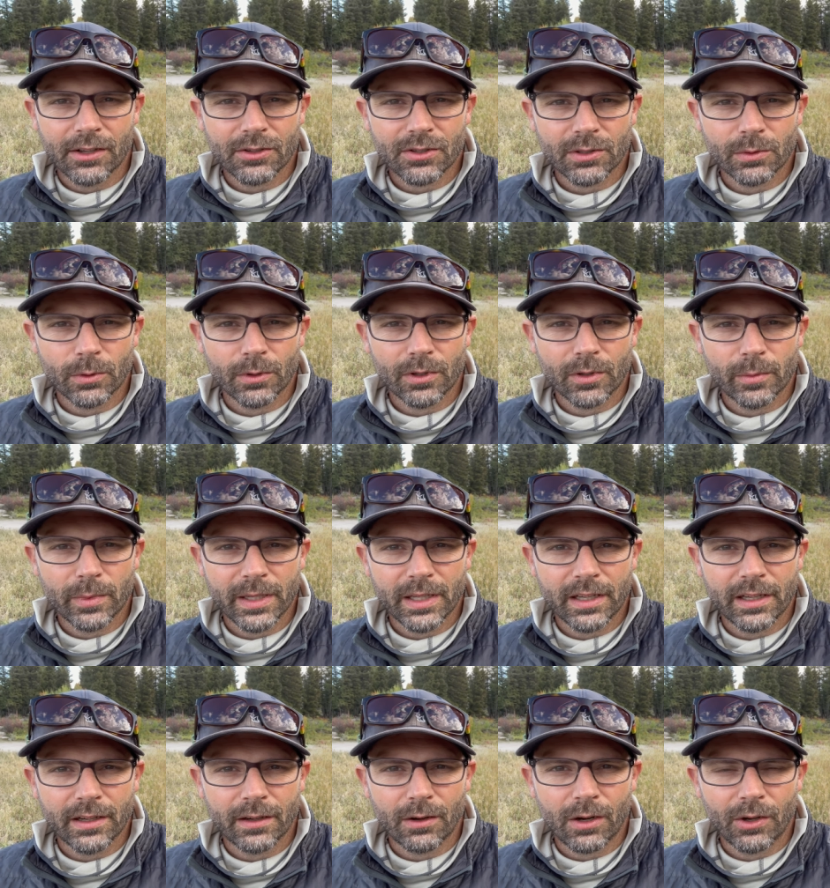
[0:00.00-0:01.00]
So we're gonna be
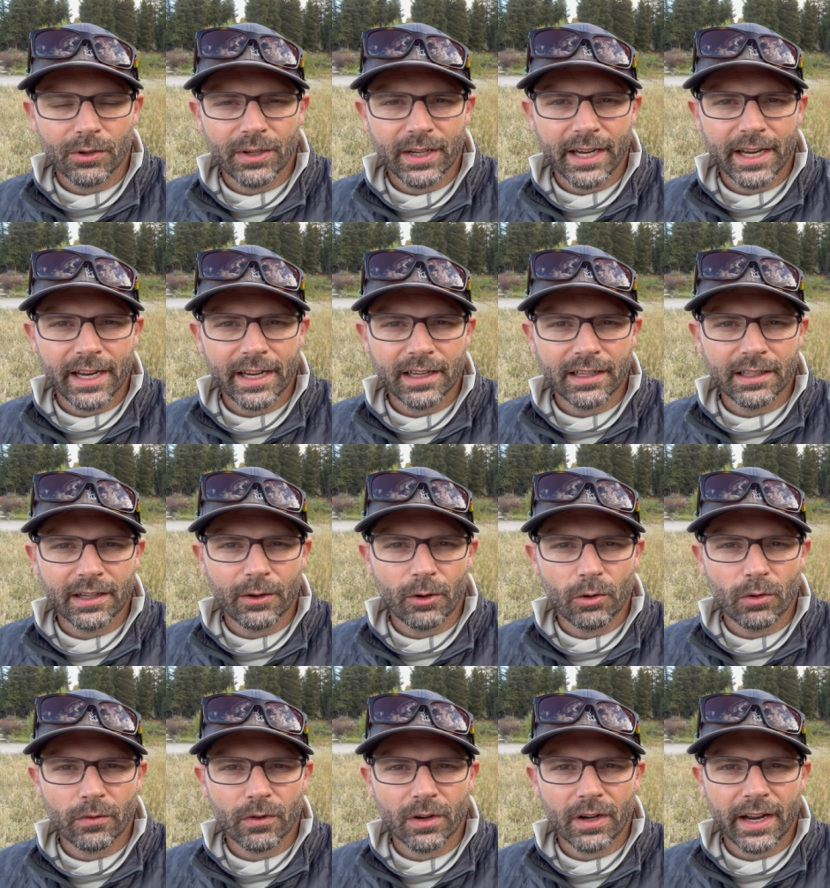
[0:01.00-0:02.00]
here all day and
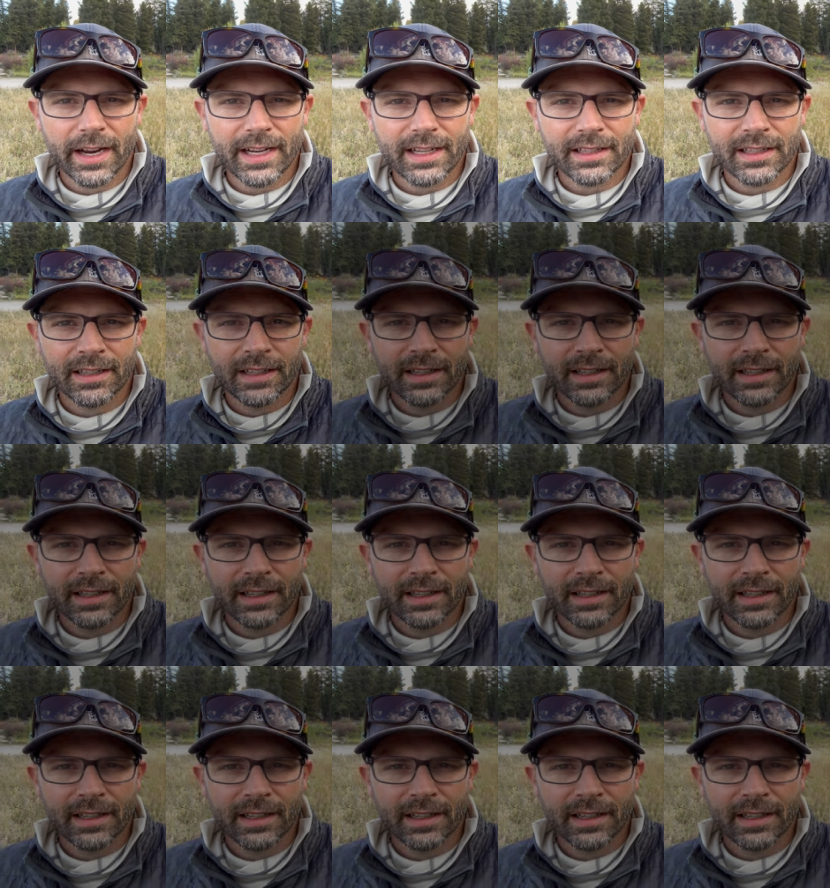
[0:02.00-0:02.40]
overnight